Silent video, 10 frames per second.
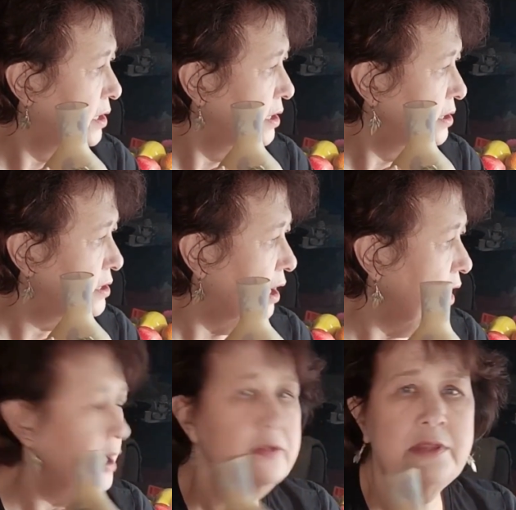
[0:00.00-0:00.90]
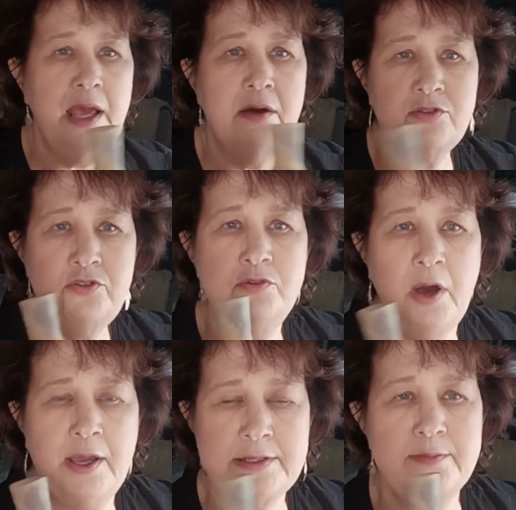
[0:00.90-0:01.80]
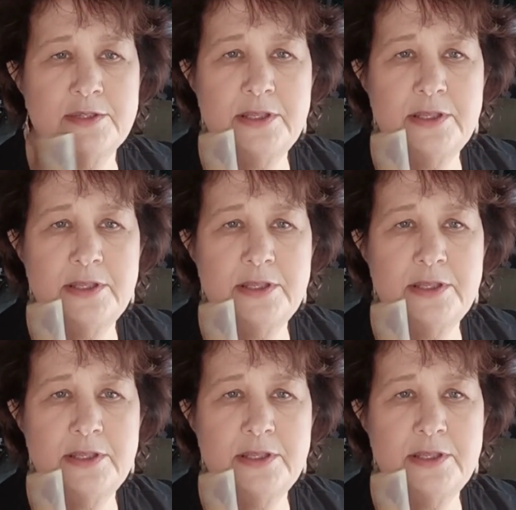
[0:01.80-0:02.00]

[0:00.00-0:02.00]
yeah, there are two items,